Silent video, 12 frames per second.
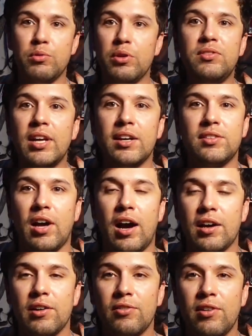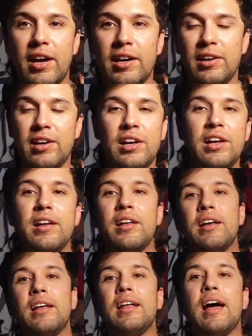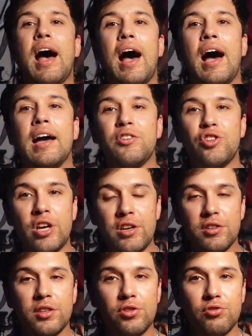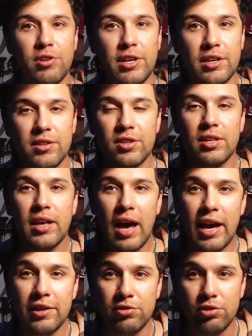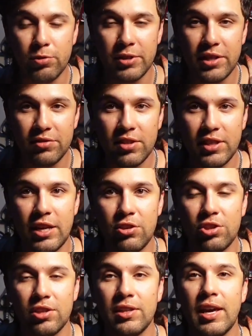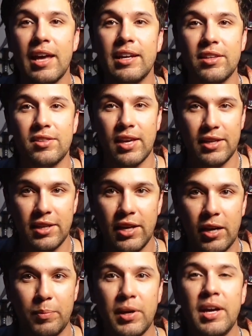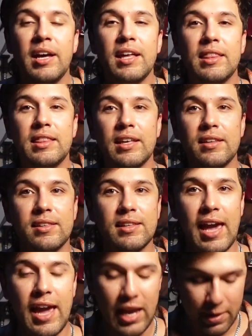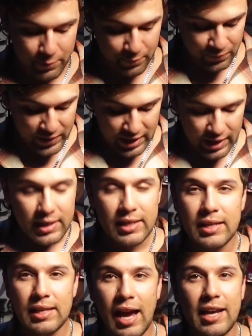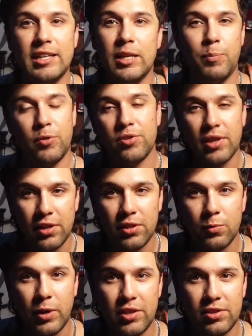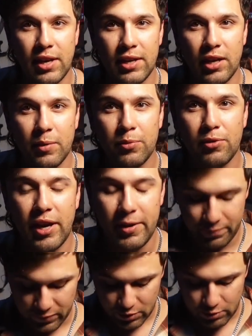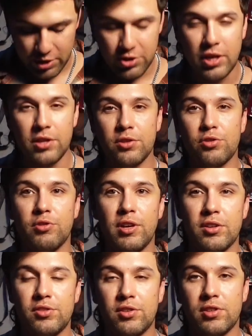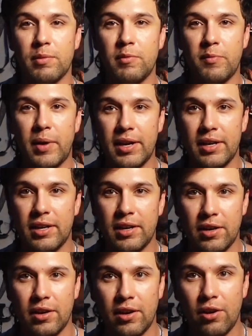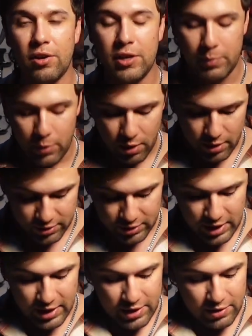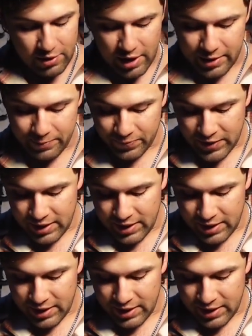TikTok, right? I change the strings, I do an intonation, and I set it up. This came 90% of the way set up, right? So I changed the strings to some of my Ernie balls, right?